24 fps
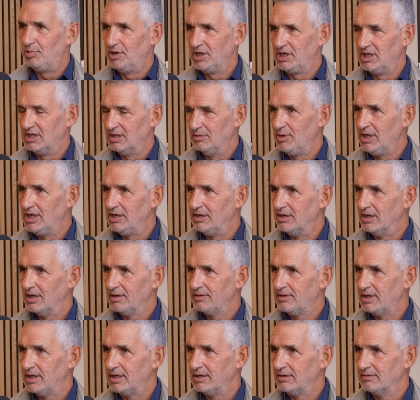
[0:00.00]
bringing them in, I
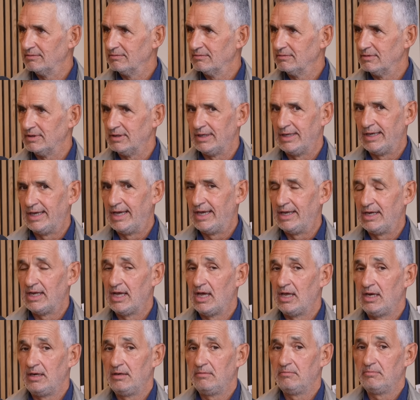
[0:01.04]
think, mm. uh,
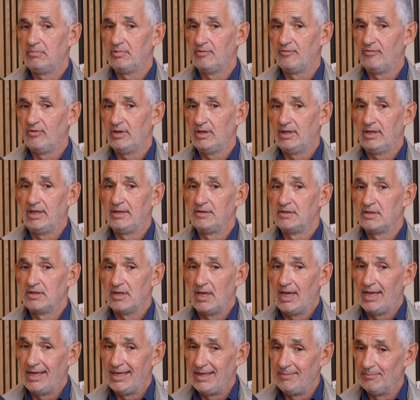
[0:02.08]
and, and,
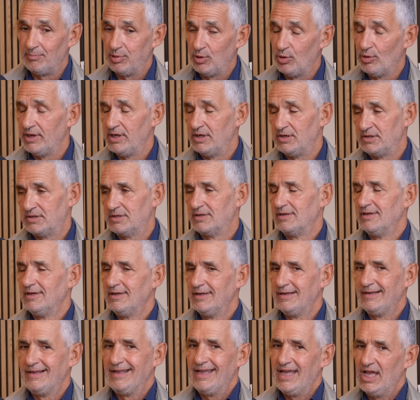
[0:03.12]
and, employers
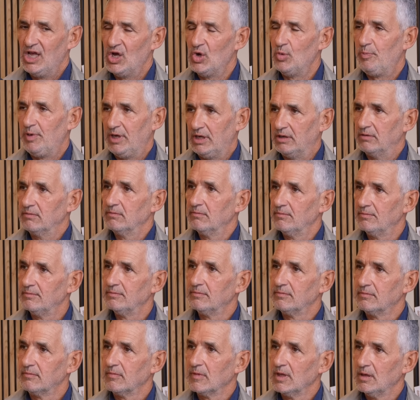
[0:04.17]
helping
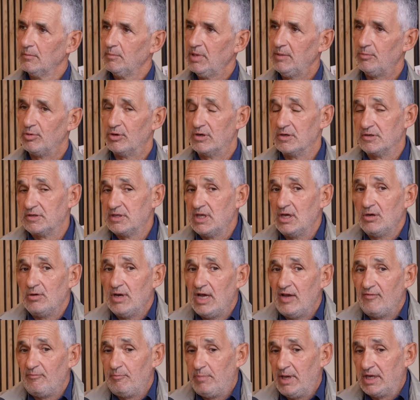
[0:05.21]
people because yeah. they'll
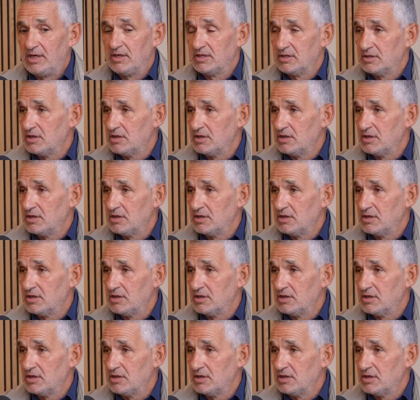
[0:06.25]
have better